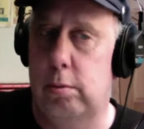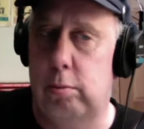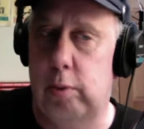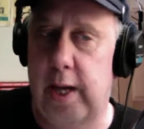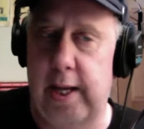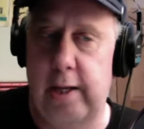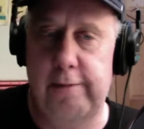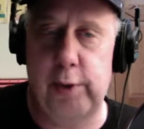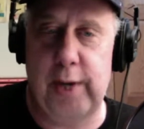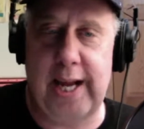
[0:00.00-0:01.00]
when I
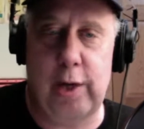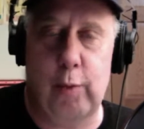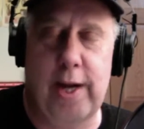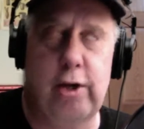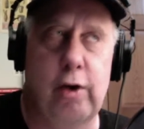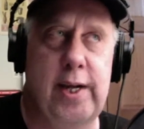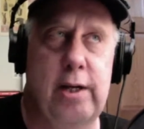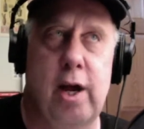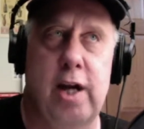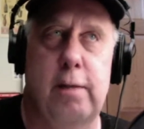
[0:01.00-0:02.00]
interviewed Andy Richter, he
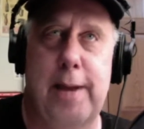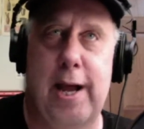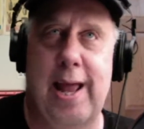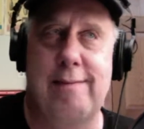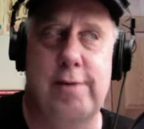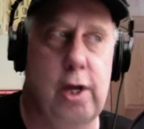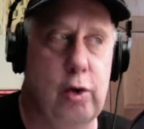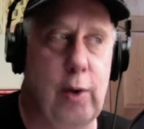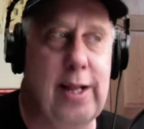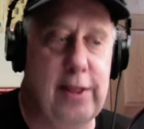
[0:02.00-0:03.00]
talked about having a
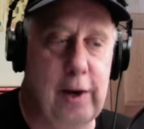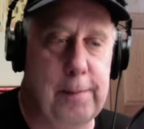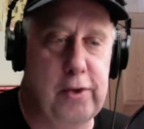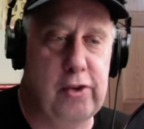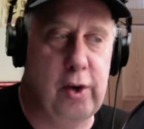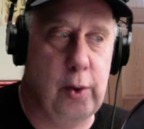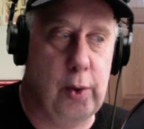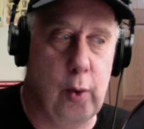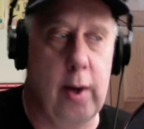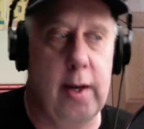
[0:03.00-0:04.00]
great therapist in New
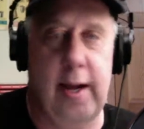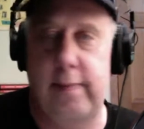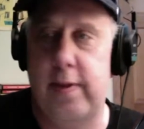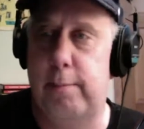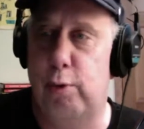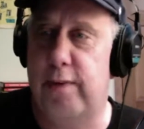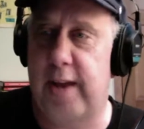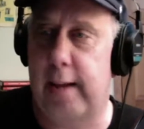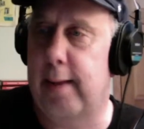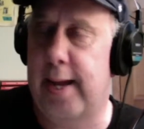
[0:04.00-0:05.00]
York, and then he moved
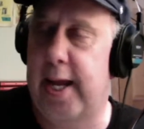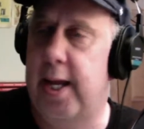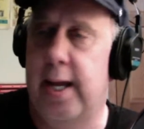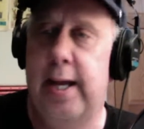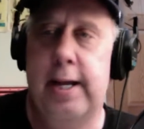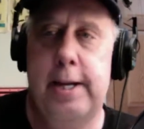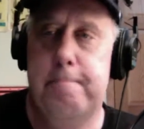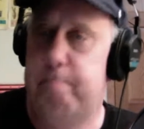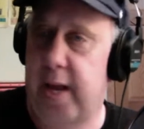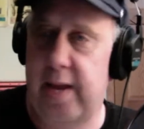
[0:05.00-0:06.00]
to LA,
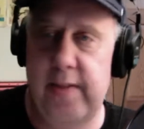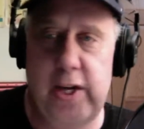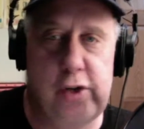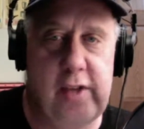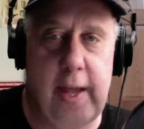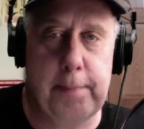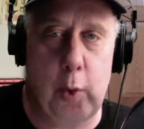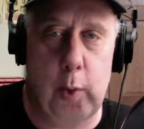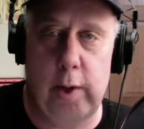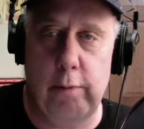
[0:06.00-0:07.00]
and they just kept
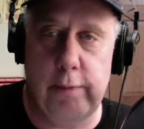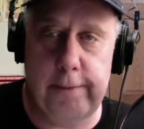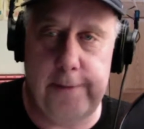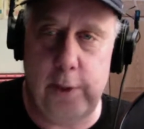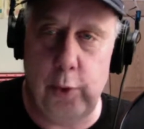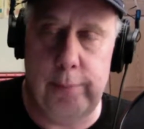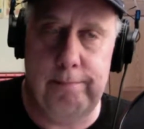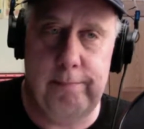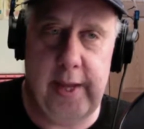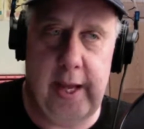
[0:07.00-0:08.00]
going over the phone.
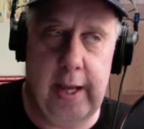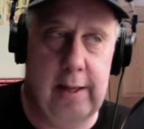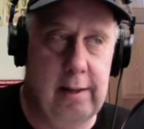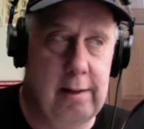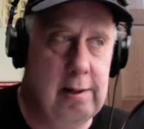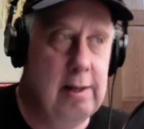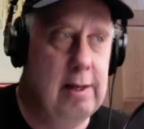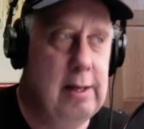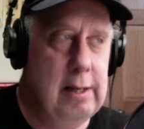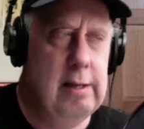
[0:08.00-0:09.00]
And
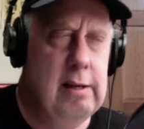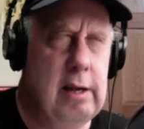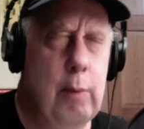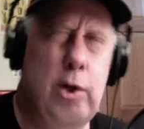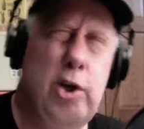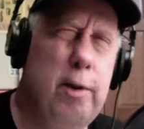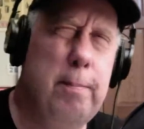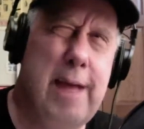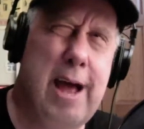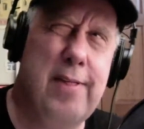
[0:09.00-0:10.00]
I wonder
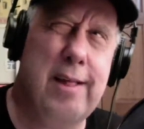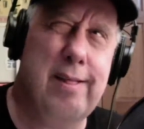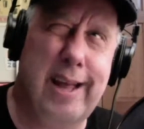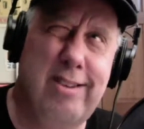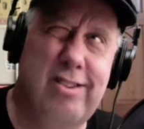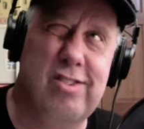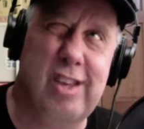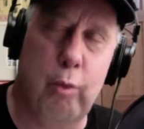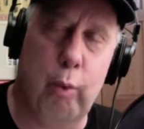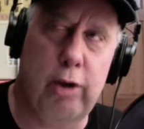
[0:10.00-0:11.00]
how that
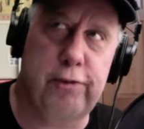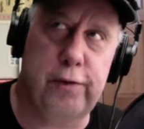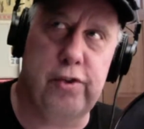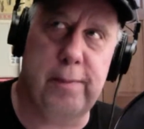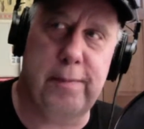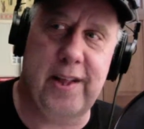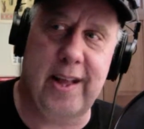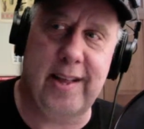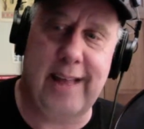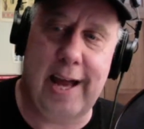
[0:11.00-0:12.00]
licensing works for something
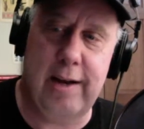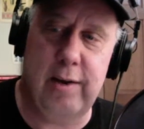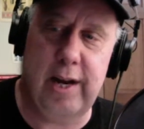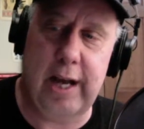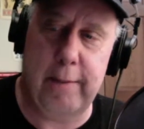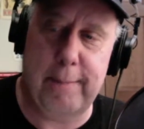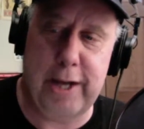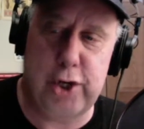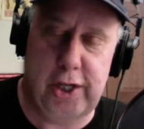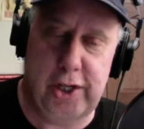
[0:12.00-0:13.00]
like that. And I
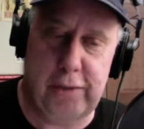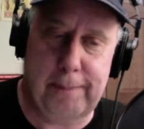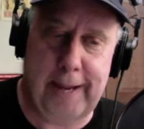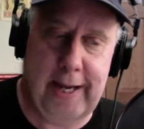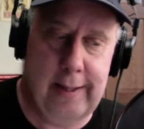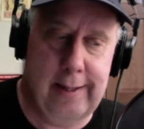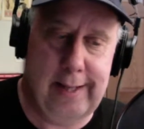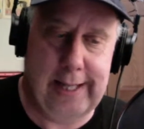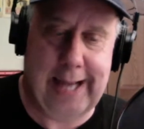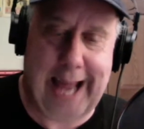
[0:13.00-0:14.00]
imagine he just paid
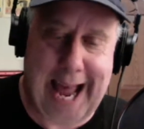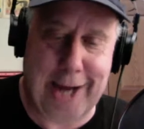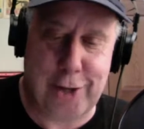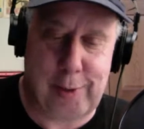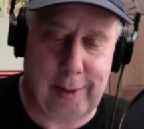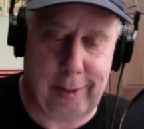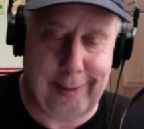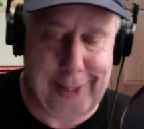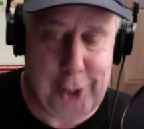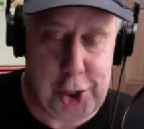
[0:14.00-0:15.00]
in cash rather
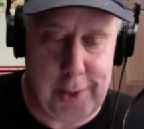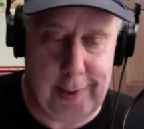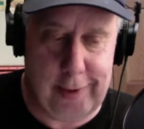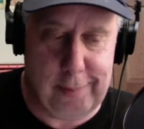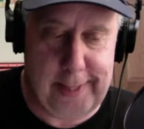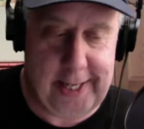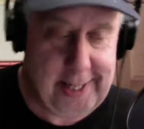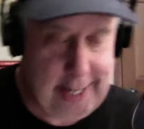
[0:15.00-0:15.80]
than insurance. But